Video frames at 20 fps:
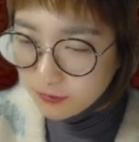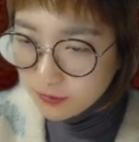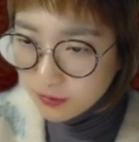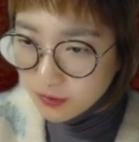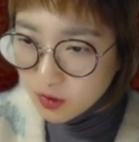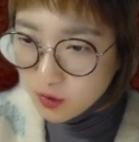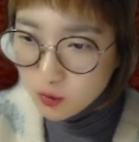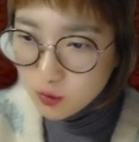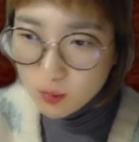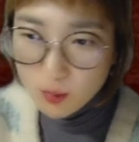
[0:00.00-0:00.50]

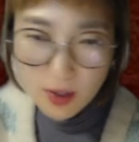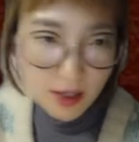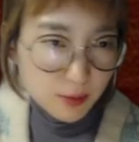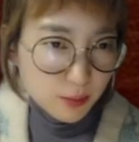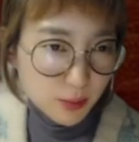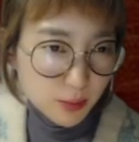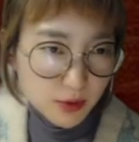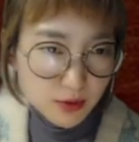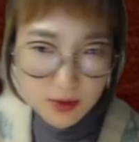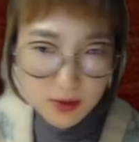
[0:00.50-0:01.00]
You might
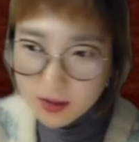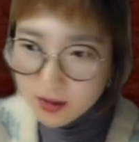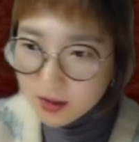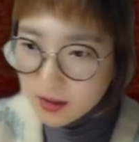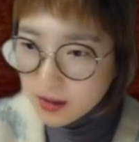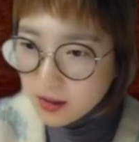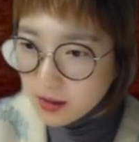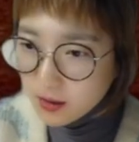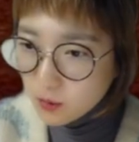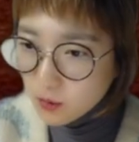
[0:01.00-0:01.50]
be
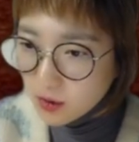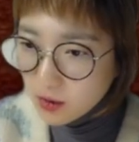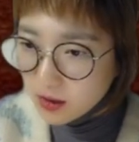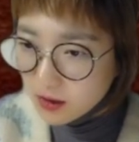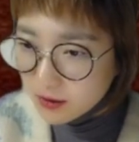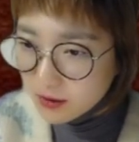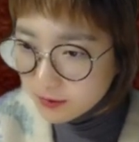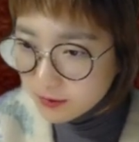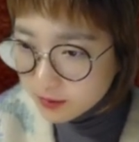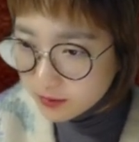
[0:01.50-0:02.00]
thinking, what
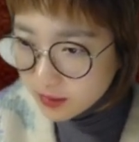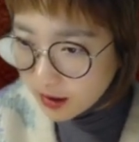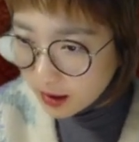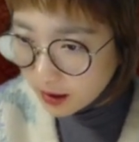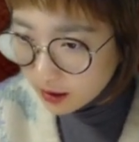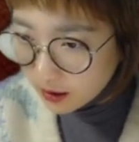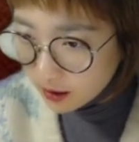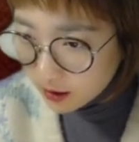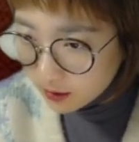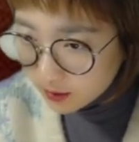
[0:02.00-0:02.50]
if
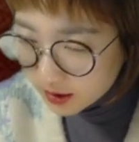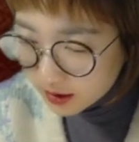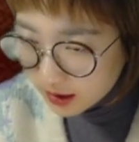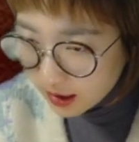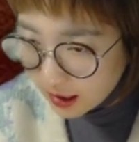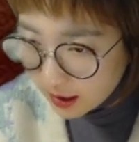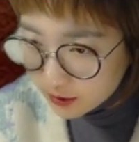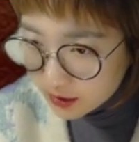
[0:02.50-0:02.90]
black comes out